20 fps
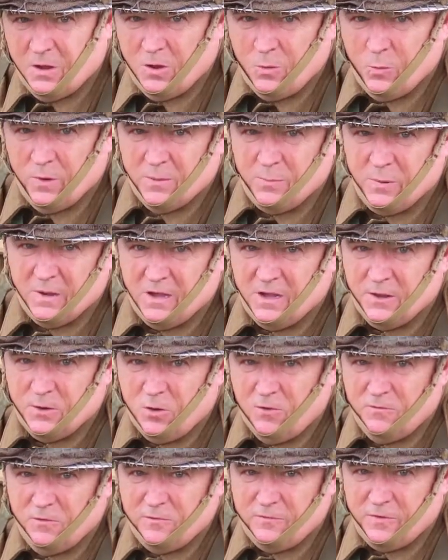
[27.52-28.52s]
We are part
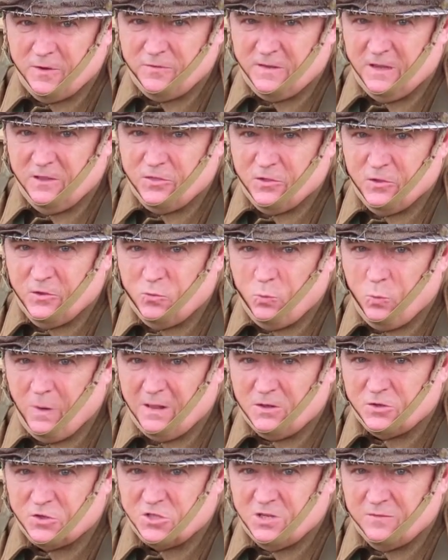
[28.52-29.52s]
of the 53rd
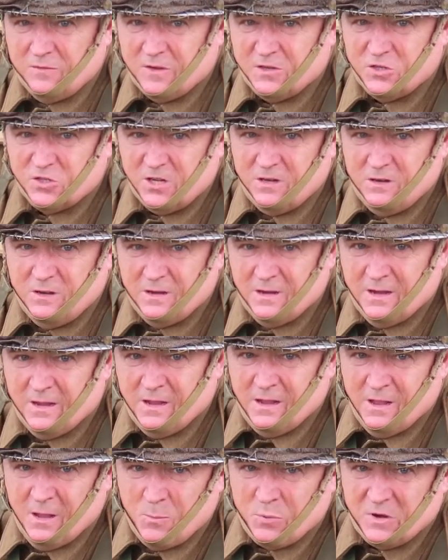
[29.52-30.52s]
Welsh Division,
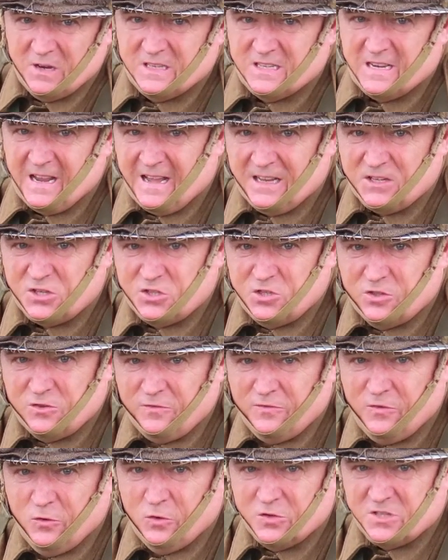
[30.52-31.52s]
but attached to the
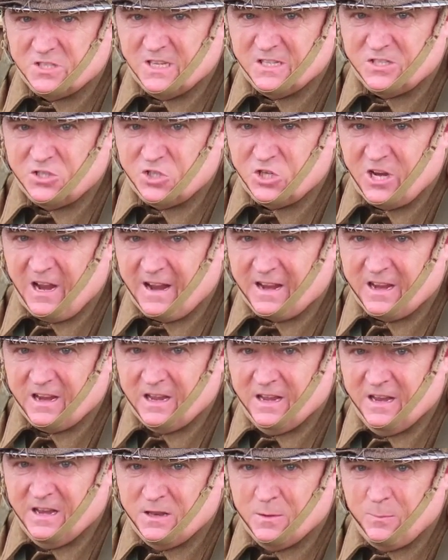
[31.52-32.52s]
1st Czech
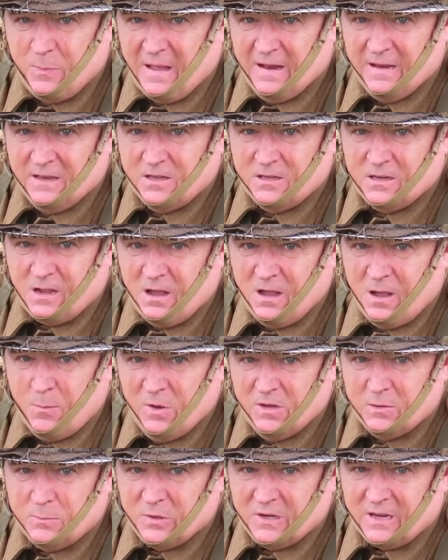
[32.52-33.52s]
Independent
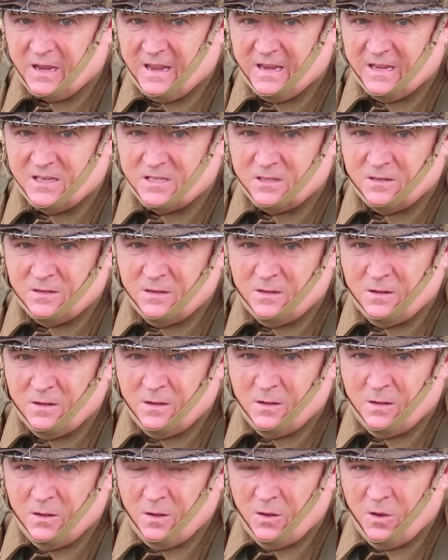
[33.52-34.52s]
Armoured Brigade.
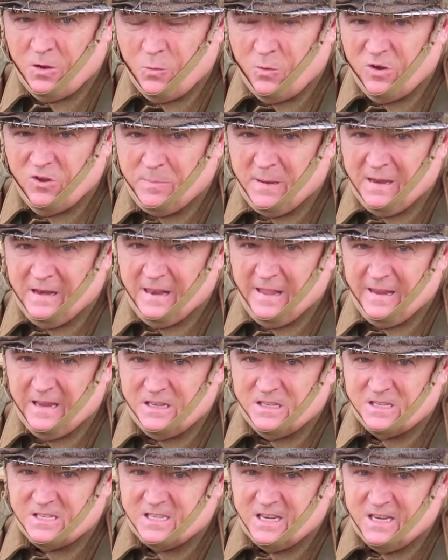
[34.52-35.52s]
We've been
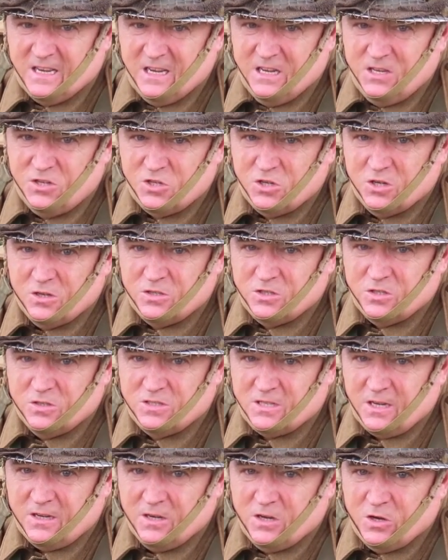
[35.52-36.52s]
laying siege to
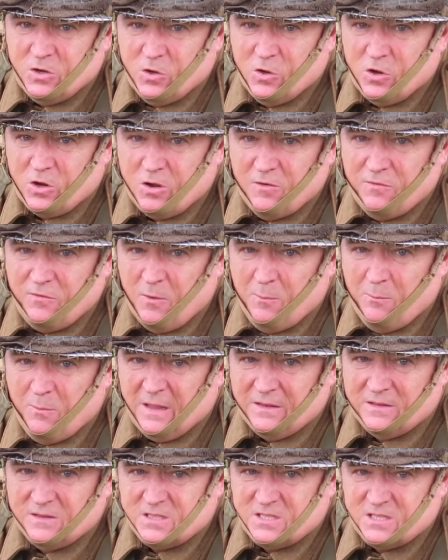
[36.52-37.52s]
Dunkirk for
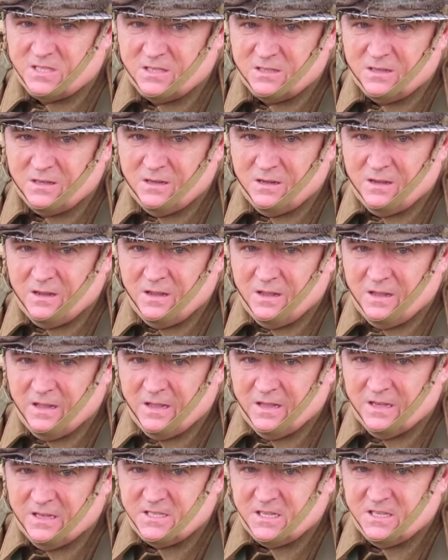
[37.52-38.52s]
months,
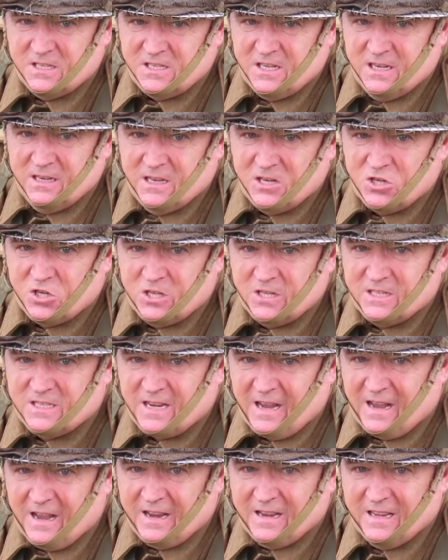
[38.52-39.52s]
since the initial
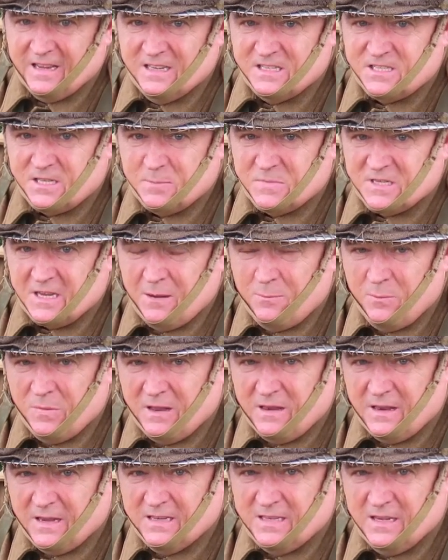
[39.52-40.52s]
attack in
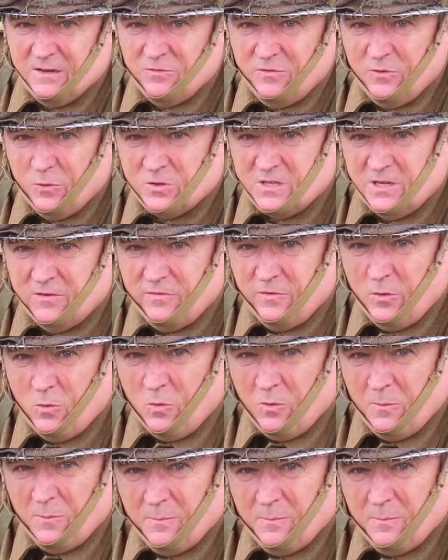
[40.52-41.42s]
September 1944.